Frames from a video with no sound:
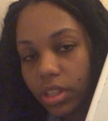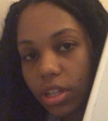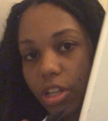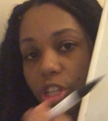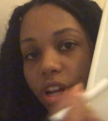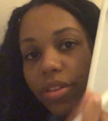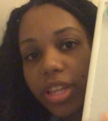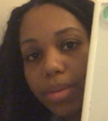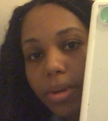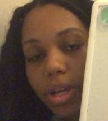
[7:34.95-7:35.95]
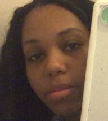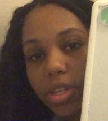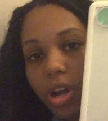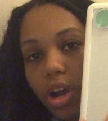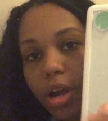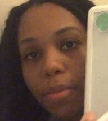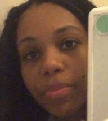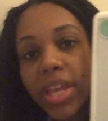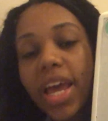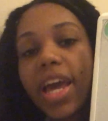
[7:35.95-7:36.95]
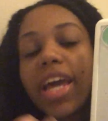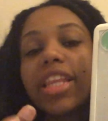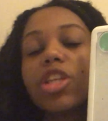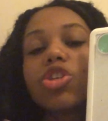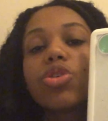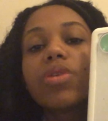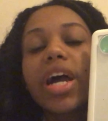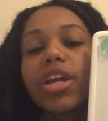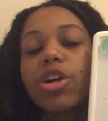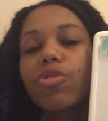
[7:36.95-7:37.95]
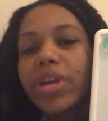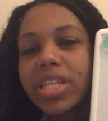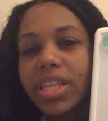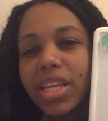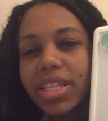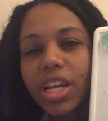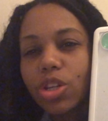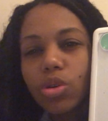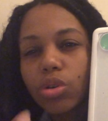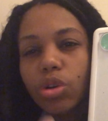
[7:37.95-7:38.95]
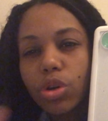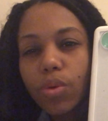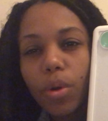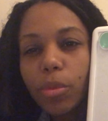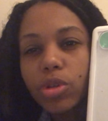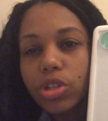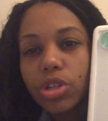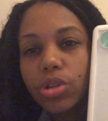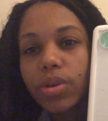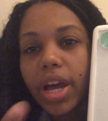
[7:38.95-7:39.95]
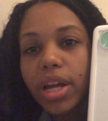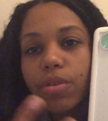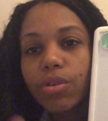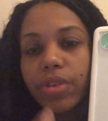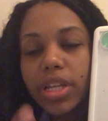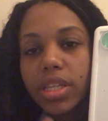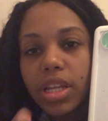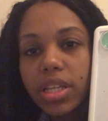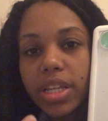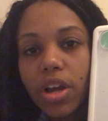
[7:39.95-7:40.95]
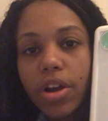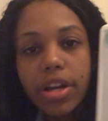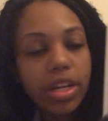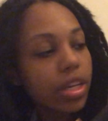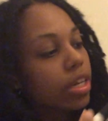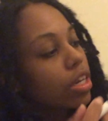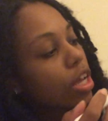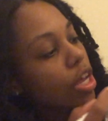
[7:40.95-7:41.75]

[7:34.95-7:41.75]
So now this becomes the arm. And then so you kind of erase things that don't look normal to you. You kind of erase things that aren't needed.